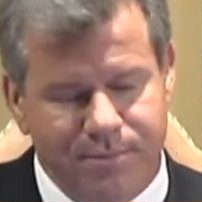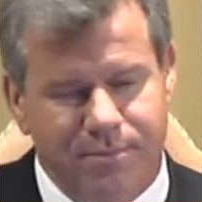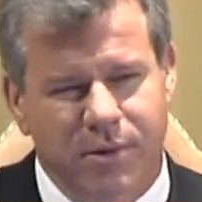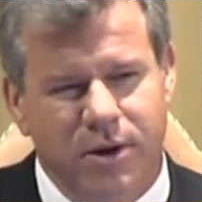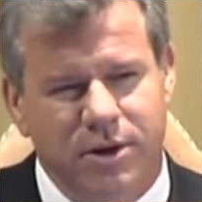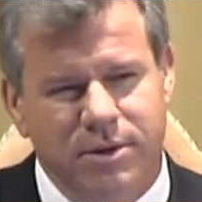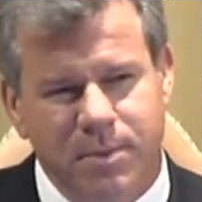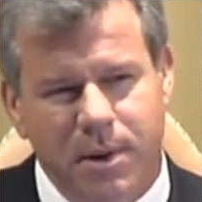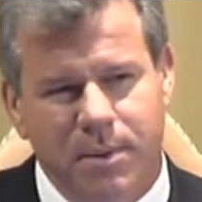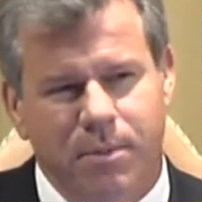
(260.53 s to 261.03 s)

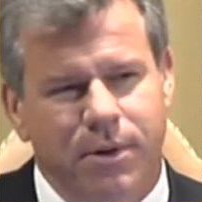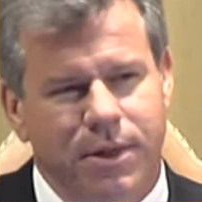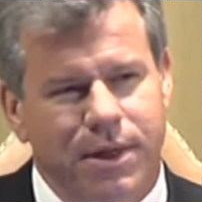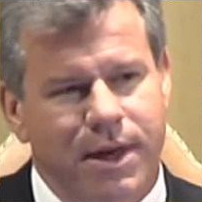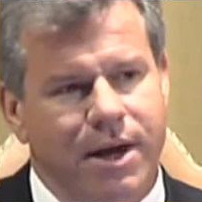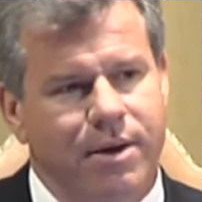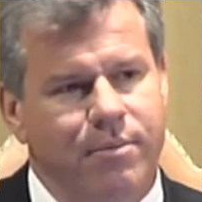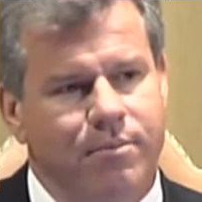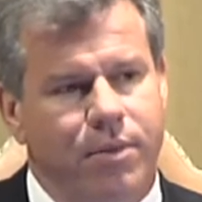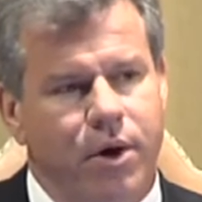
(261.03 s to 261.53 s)
Most people
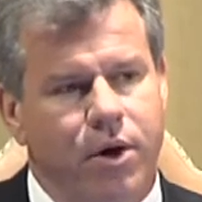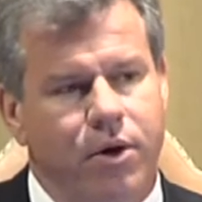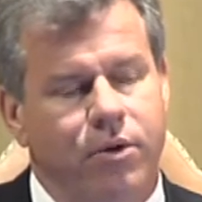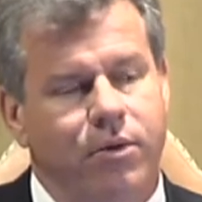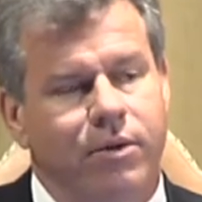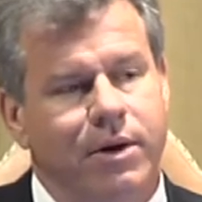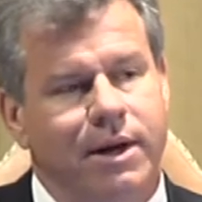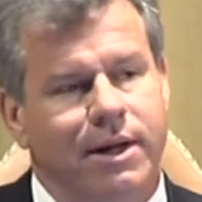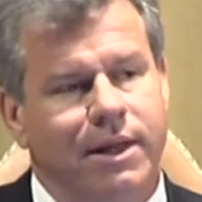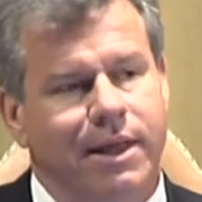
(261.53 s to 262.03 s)
think of
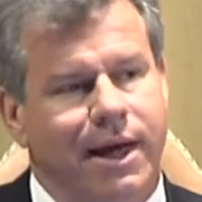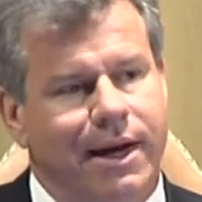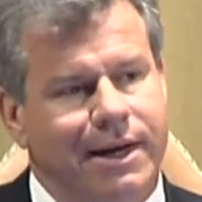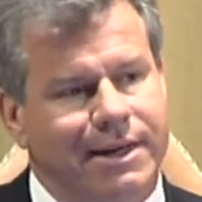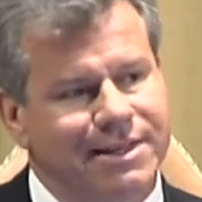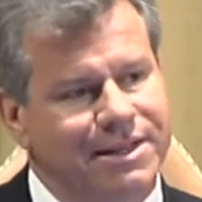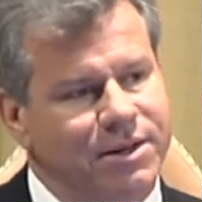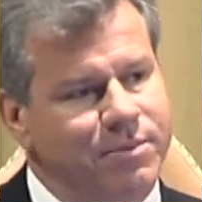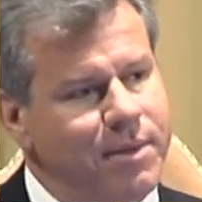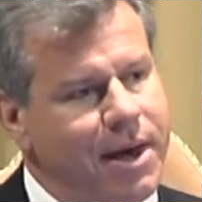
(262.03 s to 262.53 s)
bone like
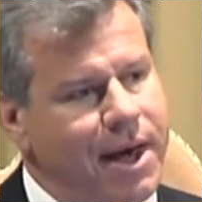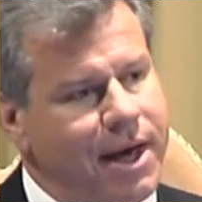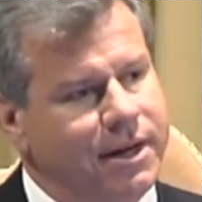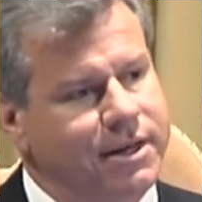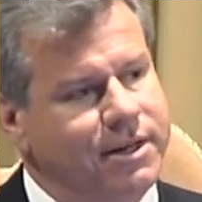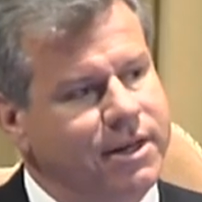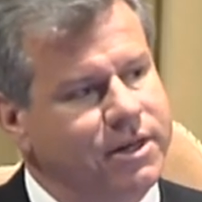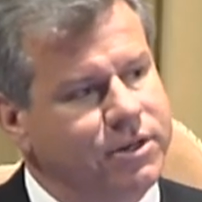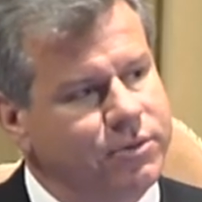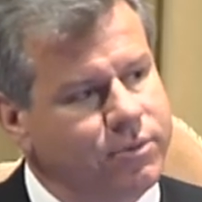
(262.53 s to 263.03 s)
cement.
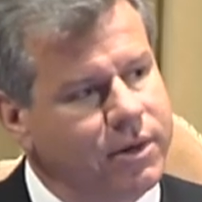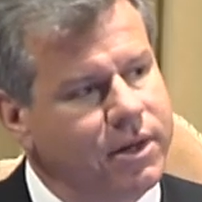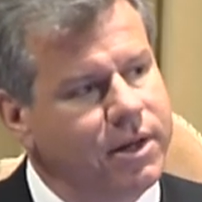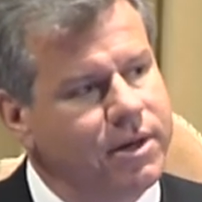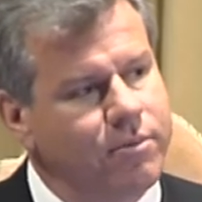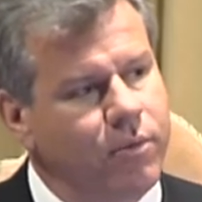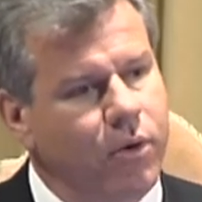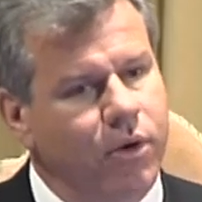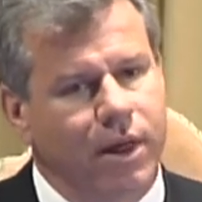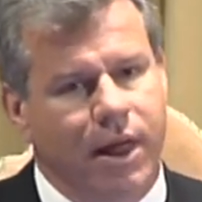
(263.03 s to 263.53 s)
It's
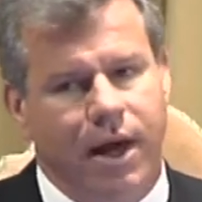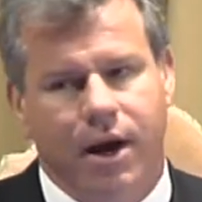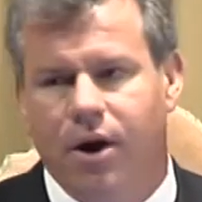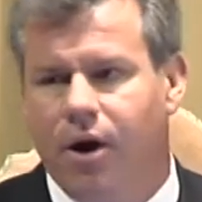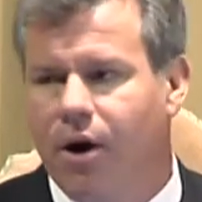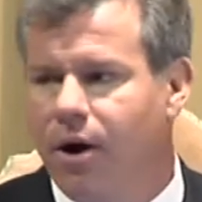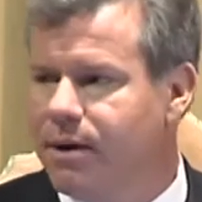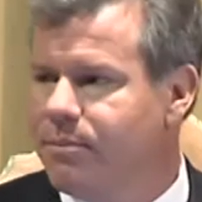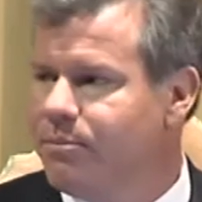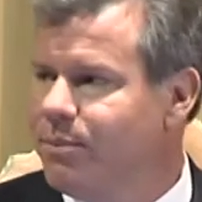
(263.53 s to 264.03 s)
really more like
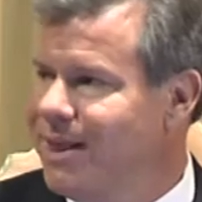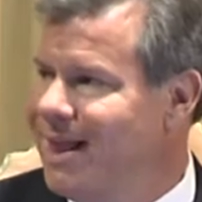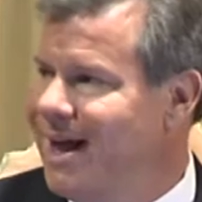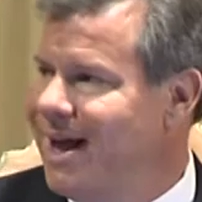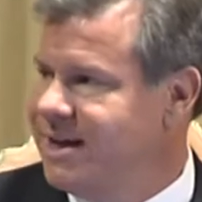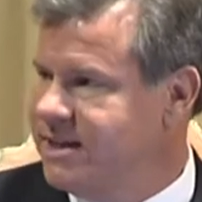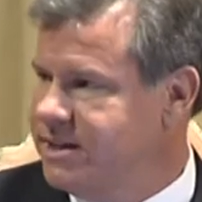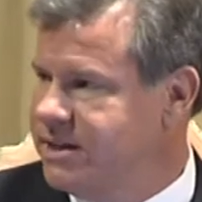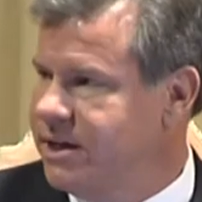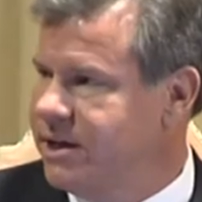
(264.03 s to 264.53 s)
hard
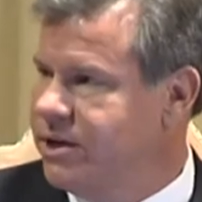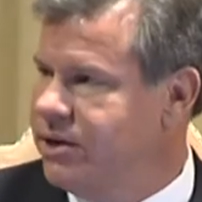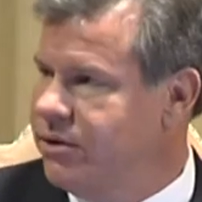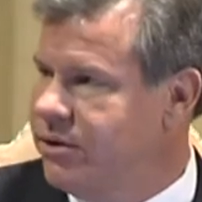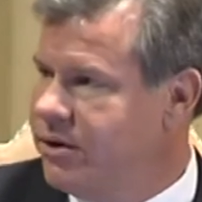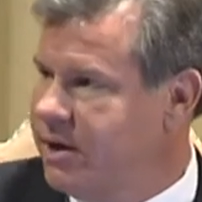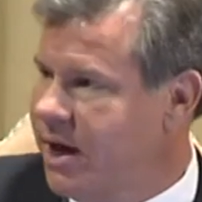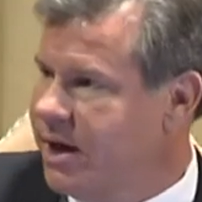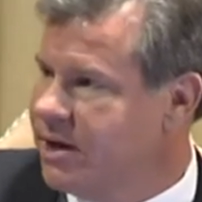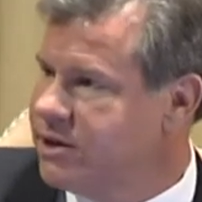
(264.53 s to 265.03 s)
plastic. You
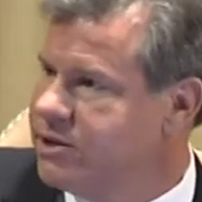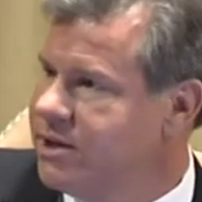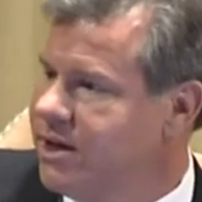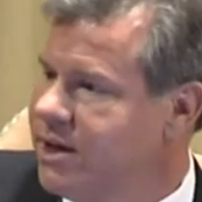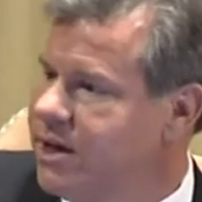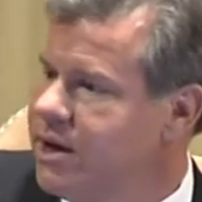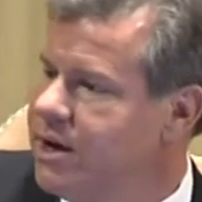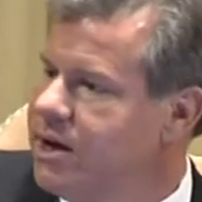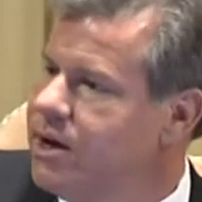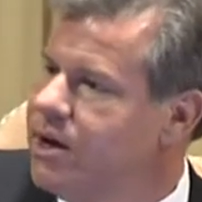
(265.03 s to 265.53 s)
can
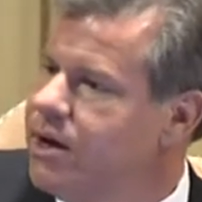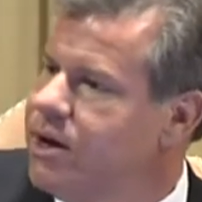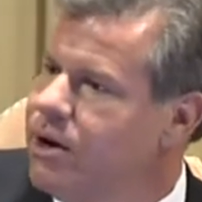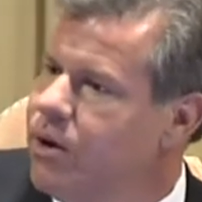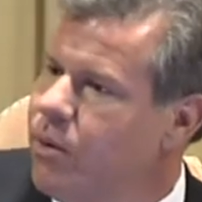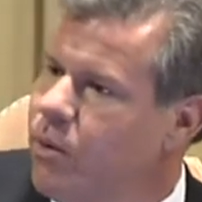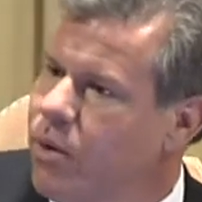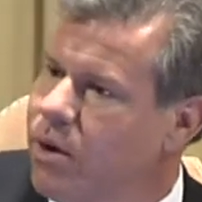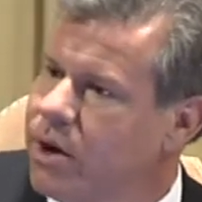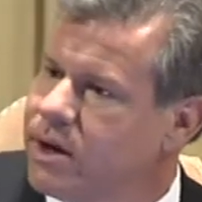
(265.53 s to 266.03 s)
actually
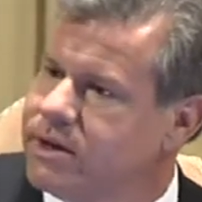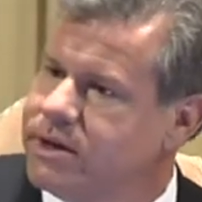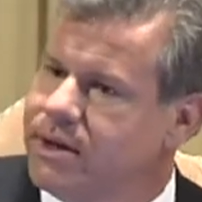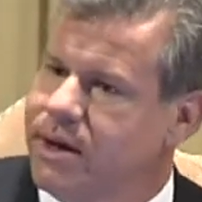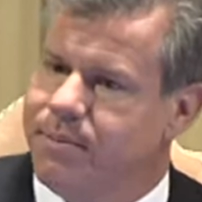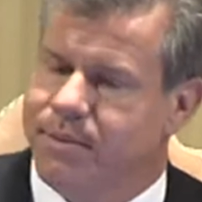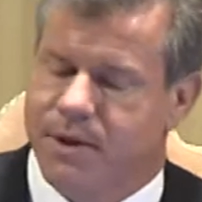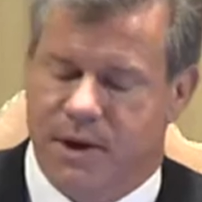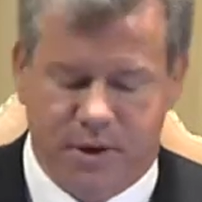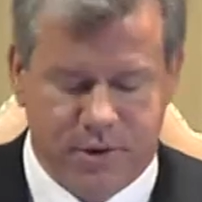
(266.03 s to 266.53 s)
work
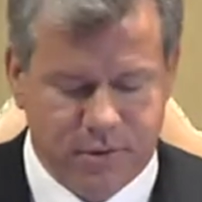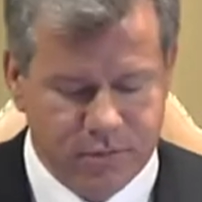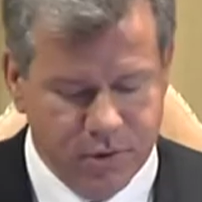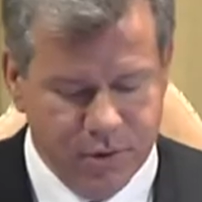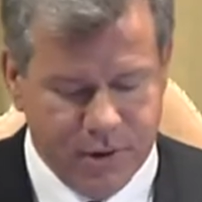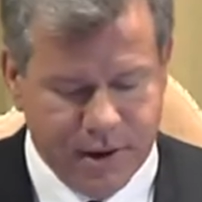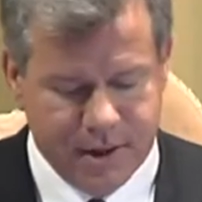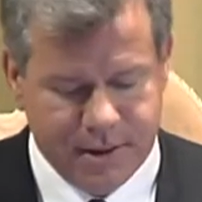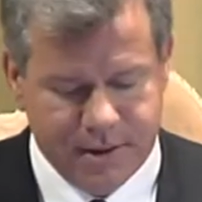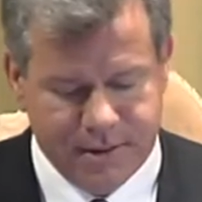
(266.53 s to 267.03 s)
something
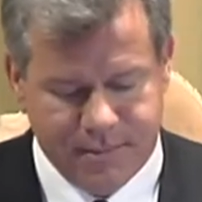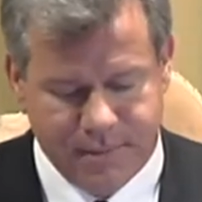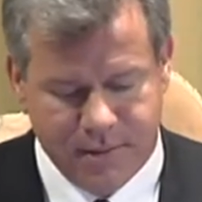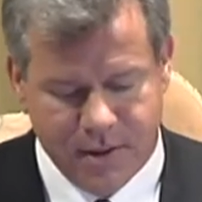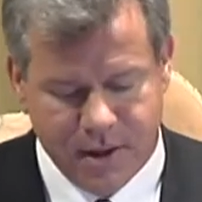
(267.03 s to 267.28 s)
through it.